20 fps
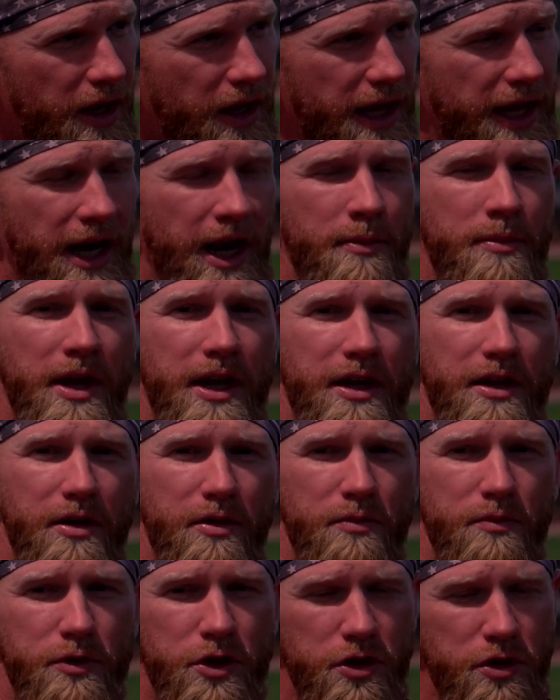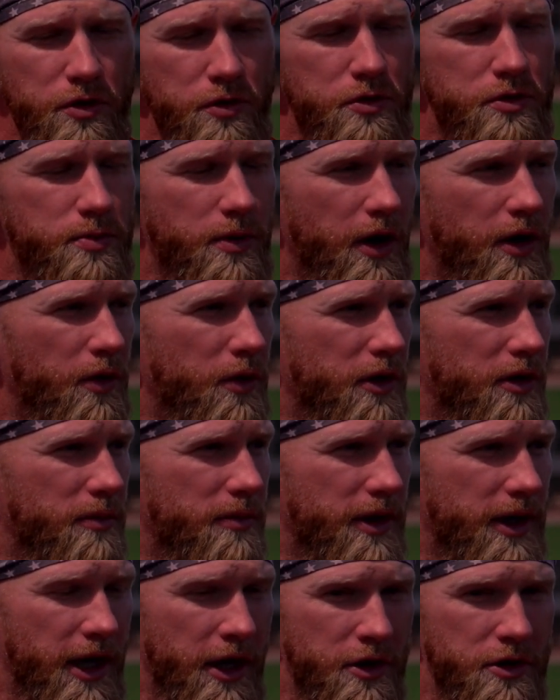And I make it a huge priority to
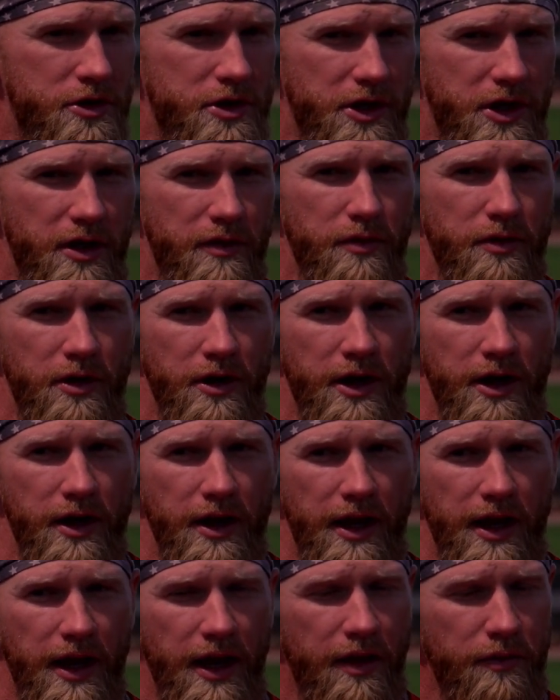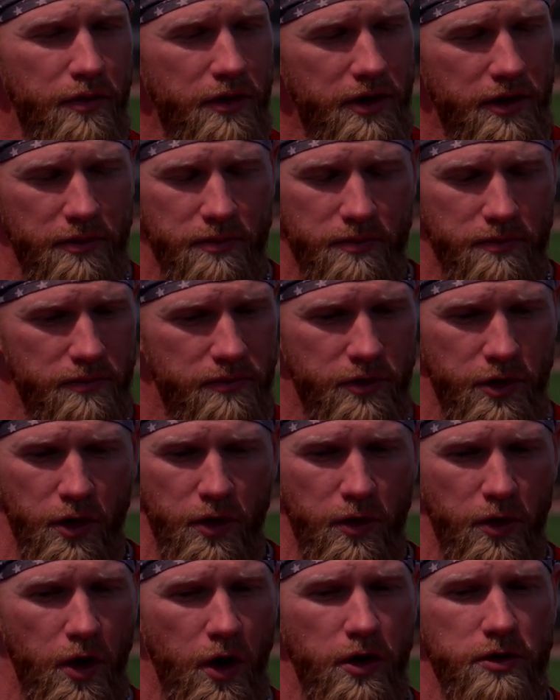be an energy giver, and every, you
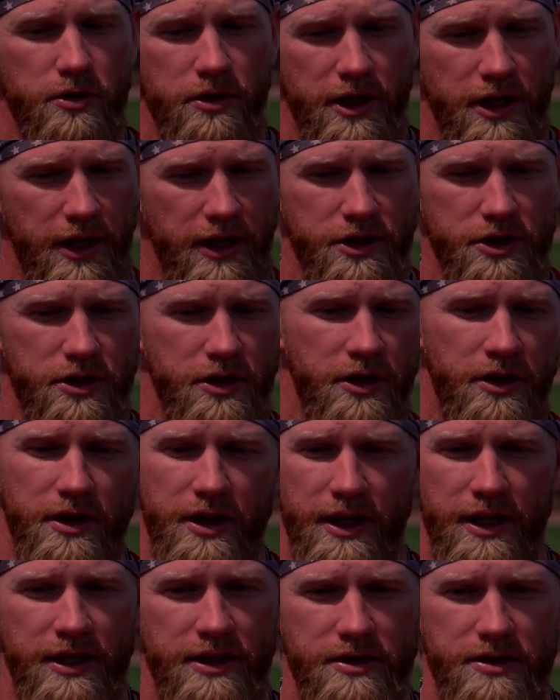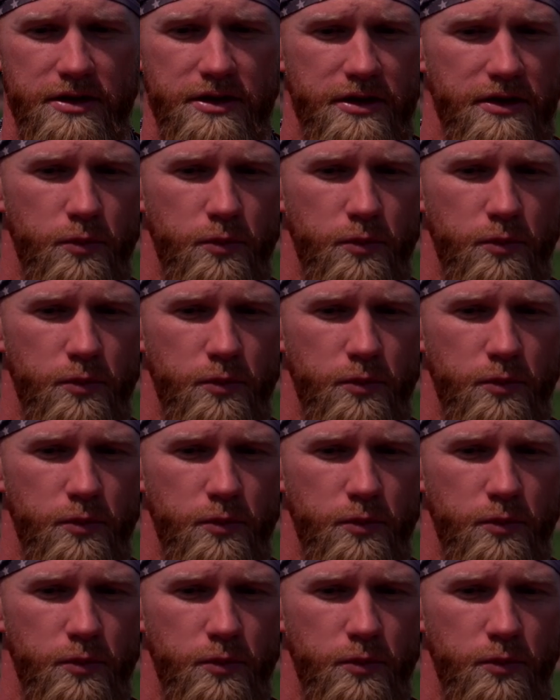know, altercation, things,